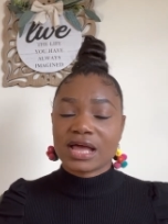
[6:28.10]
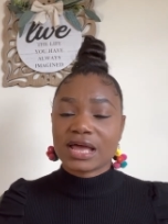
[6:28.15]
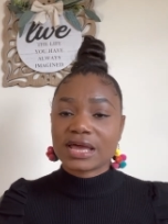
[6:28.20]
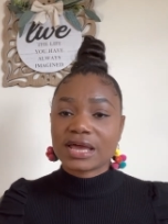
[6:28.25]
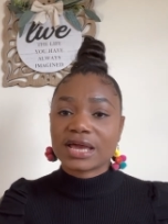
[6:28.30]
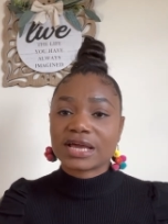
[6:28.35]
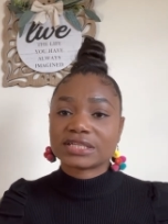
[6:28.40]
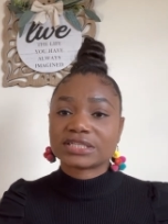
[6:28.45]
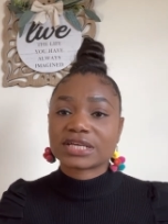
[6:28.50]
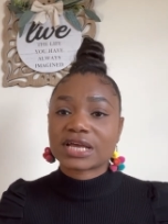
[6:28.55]

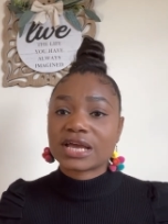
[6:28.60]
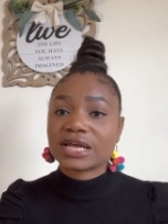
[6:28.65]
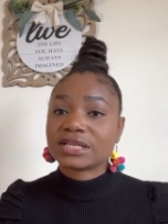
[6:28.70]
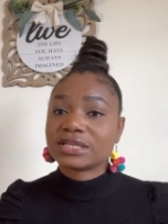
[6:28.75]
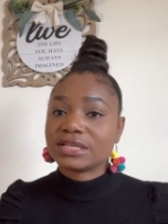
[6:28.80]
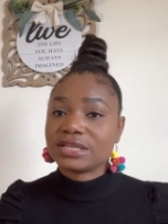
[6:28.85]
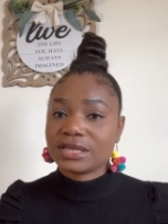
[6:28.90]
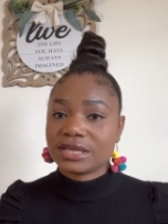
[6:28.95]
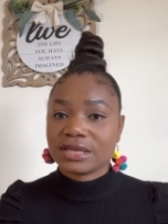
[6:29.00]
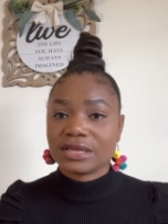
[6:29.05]

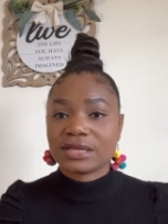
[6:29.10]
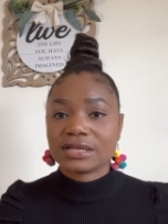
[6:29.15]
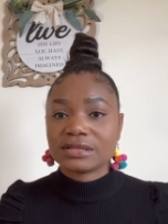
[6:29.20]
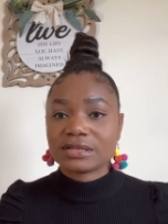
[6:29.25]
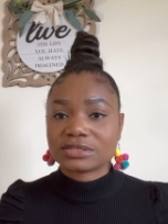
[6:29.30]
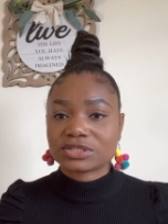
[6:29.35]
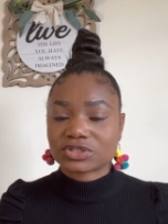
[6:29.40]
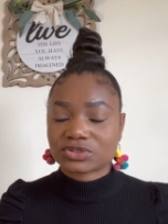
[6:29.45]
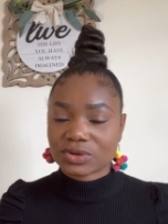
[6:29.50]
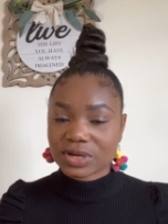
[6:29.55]
HND
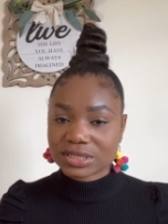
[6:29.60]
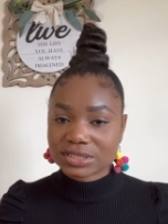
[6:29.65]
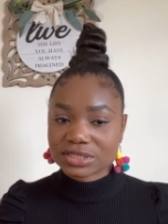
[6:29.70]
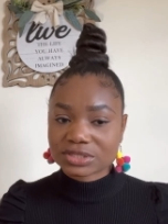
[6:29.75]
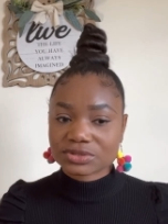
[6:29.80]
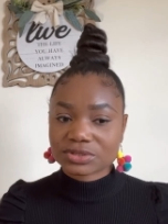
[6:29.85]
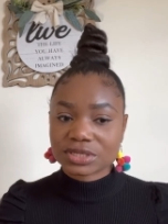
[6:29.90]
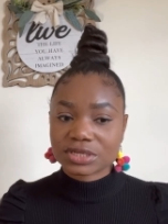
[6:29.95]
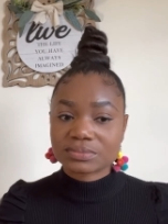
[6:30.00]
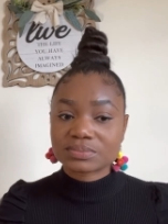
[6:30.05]

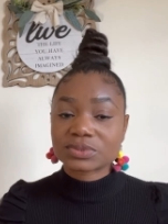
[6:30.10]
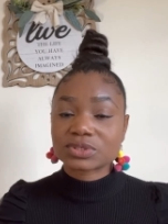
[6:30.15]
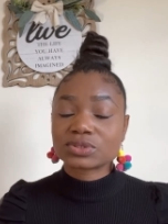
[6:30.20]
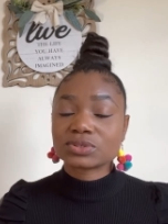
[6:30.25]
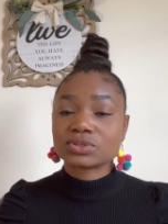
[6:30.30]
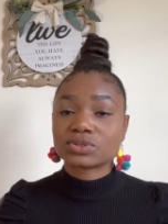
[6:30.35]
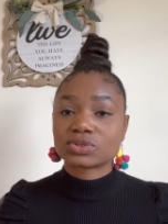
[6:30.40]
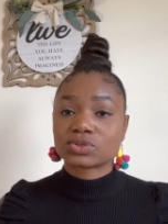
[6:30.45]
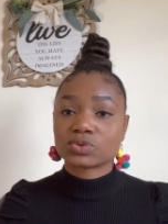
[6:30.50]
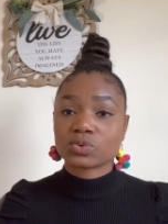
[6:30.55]
transcript
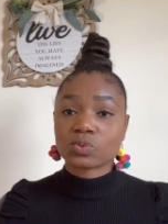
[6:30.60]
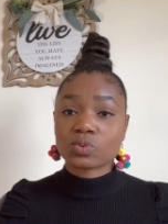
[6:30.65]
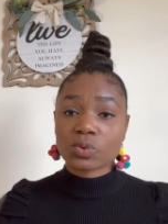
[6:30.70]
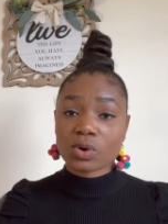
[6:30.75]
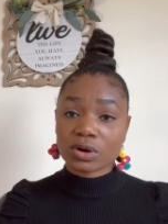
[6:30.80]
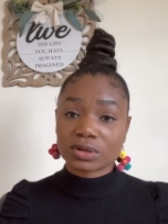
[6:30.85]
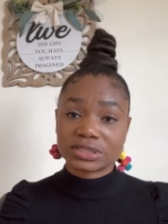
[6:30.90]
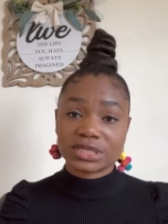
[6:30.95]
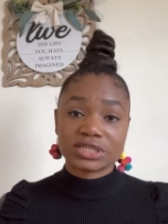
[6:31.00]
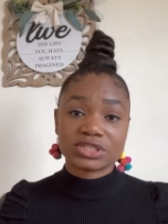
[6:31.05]
to
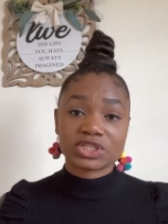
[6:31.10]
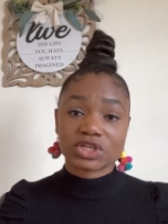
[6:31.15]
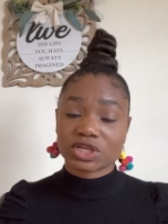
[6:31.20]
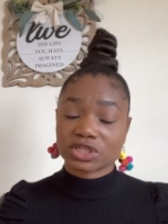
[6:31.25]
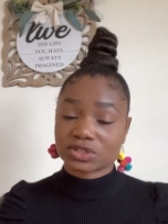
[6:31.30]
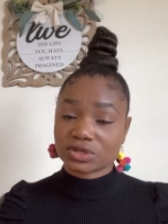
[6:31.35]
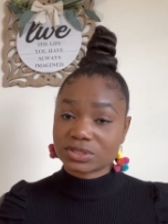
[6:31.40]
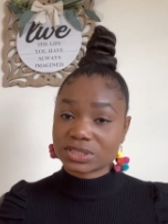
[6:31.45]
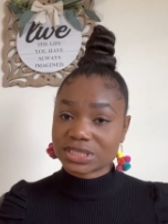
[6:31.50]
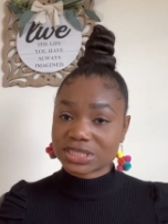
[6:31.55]
World
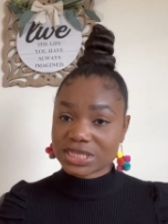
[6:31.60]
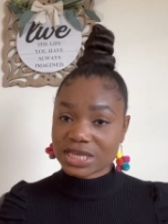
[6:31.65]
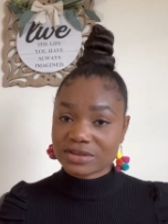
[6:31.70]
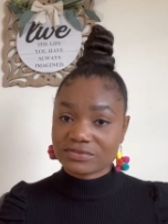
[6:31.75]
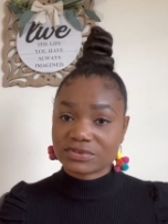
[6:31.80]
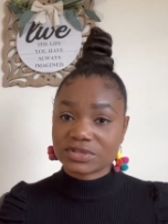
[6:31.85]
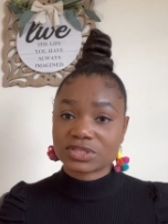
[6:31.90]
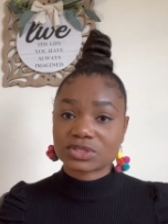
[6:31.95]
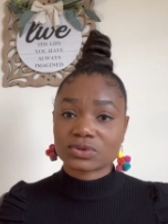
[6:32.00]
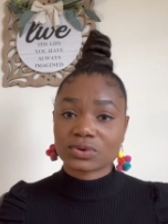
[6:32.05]
Education
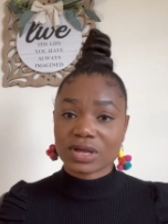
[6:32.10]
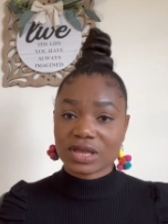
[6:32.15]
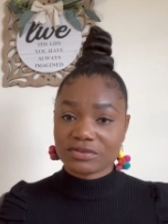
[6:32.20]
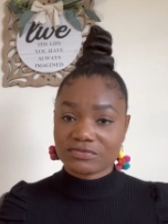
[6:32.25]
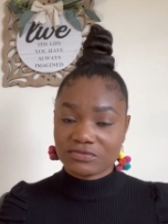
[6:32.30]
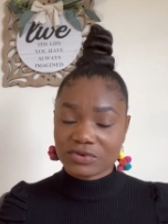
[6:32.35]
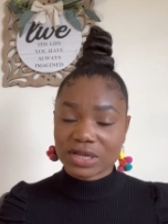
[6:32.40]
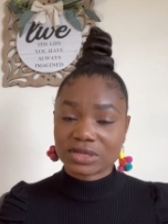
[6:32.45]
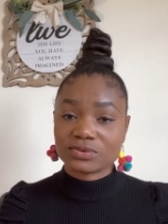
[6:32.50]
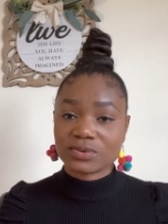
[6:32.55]
Service to
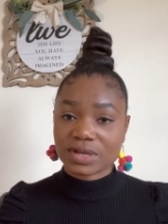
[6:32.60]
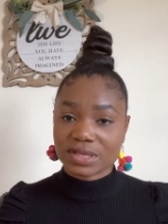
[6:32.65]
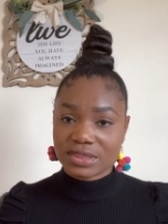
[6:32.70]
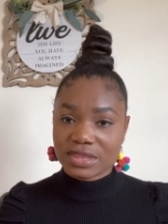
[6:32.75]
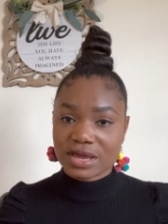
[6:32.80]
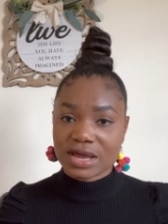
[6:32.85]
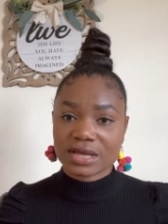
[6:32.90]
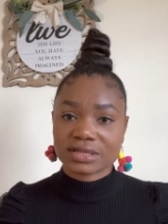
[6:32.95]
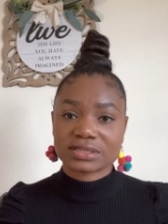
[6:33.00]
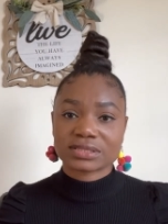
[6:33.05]
evaluate
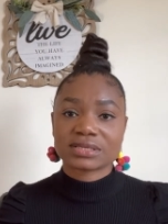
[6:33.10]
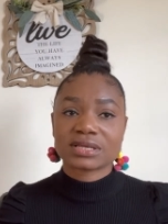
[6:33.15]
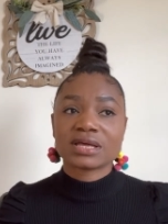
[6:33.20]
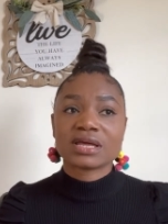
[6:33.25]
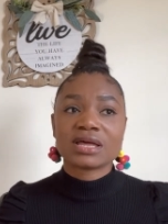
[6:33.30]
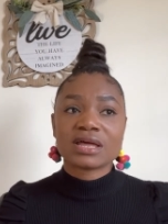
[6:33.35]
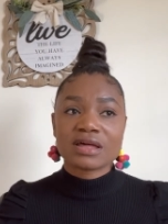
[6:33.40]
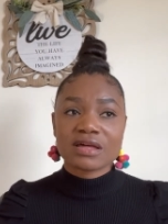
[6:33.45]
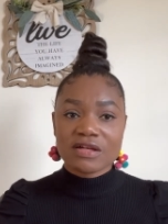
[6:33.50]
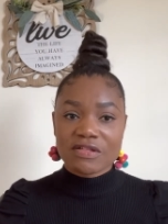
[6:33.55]
that,
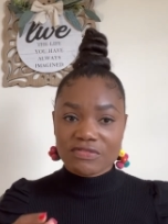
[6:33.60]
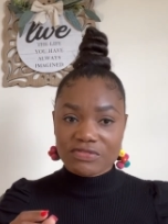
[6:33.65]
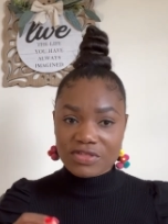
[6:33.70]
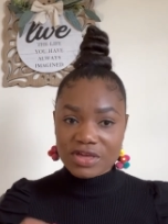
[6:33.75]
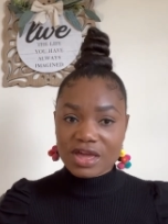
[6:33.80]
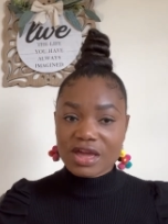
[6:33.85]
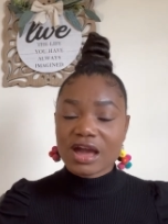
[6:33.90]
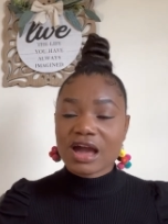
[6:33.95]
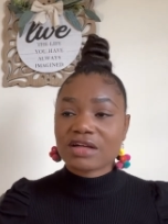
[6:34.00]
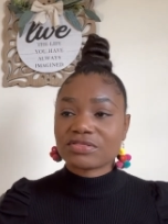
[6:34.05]

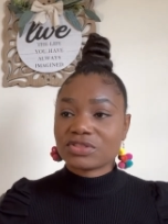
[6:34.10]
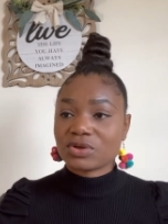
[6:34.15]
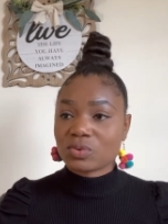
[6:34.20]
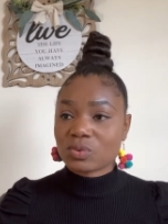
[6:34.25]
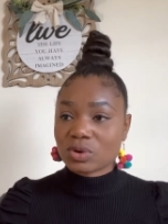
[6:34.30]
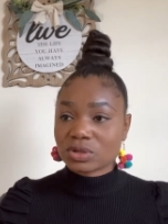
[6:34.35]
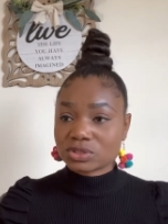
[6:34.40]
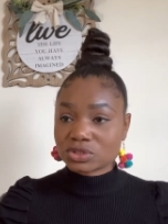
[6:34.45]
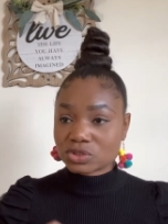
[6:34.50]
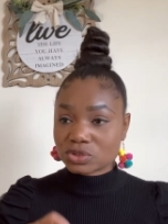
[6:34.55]
they are the
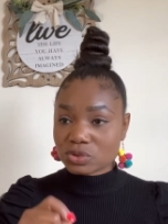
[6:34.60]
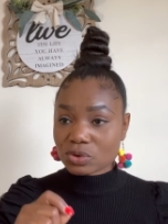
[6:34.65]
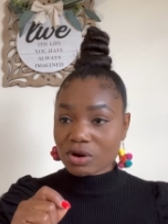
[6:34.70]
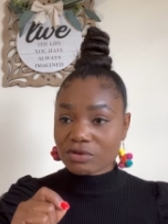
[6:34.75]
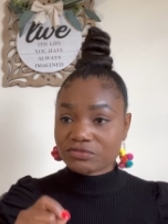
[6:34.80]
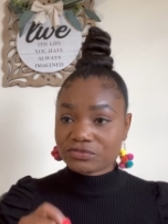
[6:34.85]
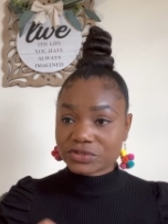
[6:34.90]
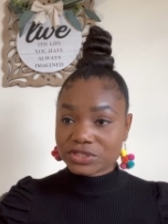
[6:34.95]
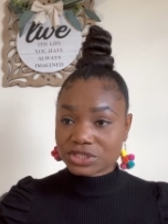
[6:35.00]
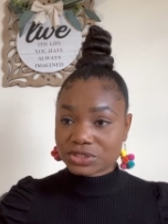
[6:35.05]
one to
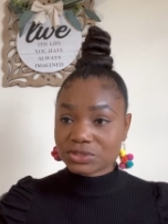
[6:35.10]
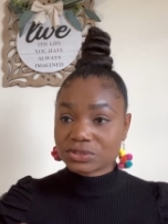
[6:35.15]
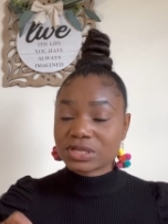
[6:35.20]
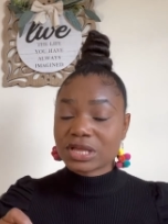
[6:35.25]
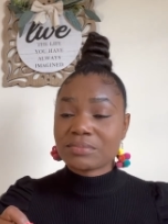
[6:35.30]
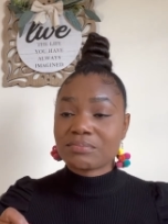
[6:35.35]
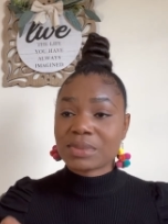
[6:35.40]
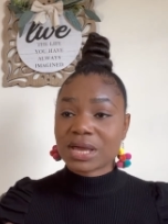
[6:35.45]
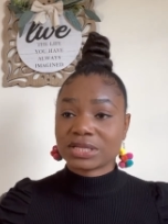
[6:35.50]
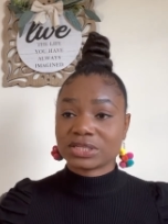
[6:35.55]
officially
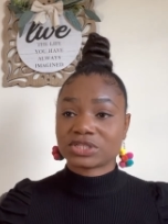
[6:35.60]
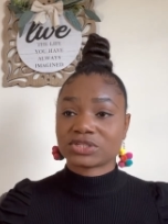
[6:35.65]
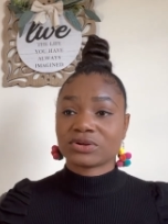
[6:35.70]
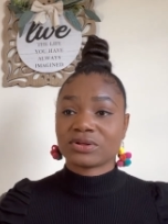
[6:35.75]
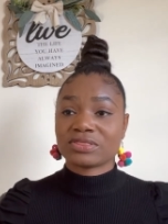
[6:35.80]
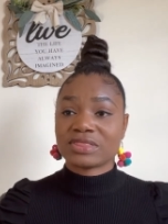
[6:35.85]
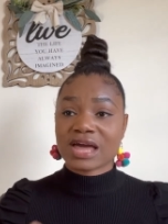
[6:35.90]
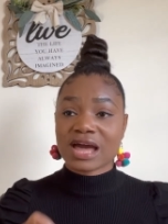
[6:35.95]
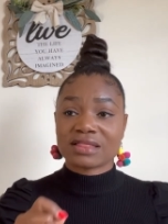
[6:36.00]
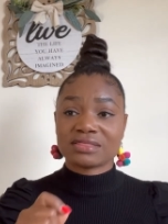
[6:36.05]
mention
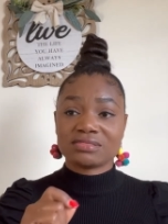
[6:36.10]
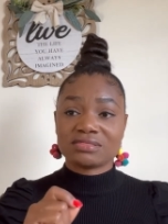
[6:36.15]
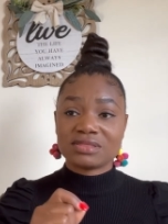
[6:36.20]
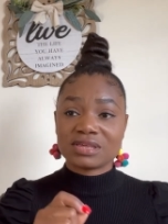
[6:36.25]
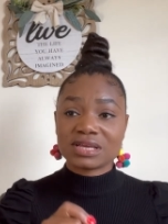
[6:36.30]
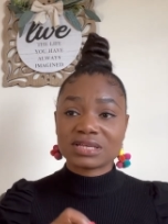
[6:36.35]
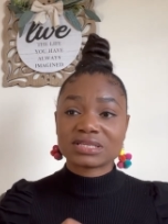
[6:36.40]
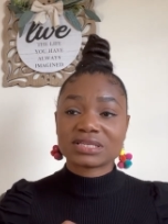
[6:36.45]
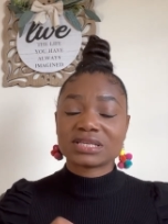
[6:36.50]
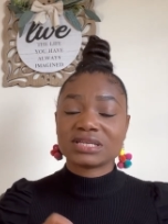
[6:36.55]
that
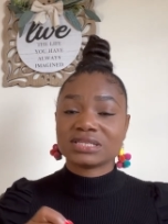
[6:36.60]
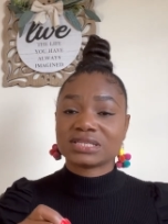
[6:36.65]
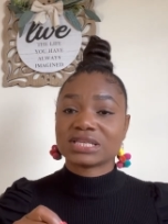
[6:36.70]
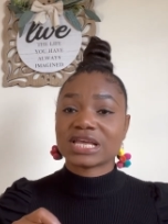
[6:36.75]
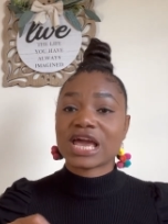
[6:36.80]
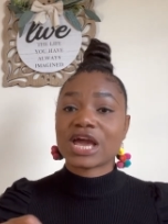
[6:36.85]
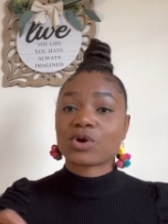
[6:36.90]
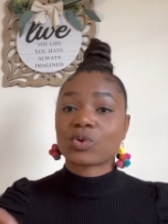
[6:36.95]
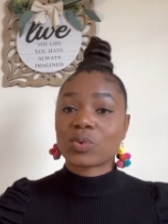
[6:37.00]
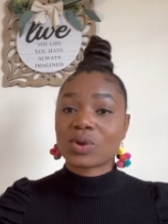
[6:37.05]
this is
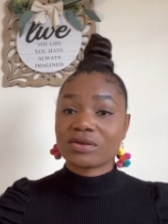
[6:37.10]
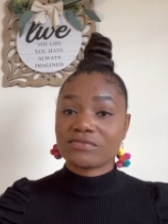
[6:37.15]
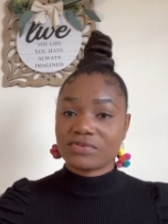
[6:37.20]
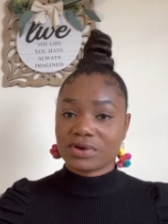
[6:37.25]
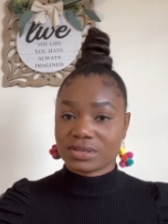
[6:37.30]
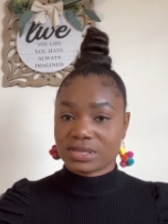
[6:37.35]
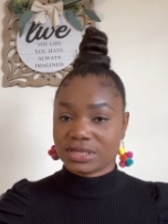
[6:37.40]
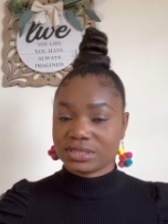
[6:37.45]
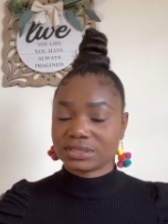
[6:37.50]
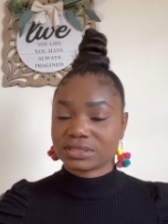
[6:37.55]

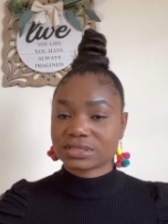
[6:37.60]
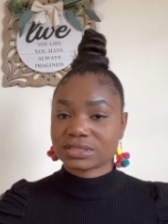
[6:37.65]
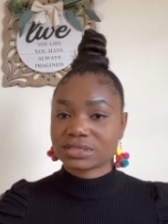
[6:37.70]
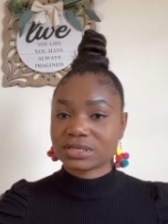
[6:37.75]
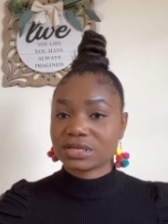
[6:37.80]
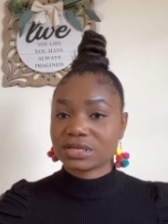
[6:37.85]
equivalent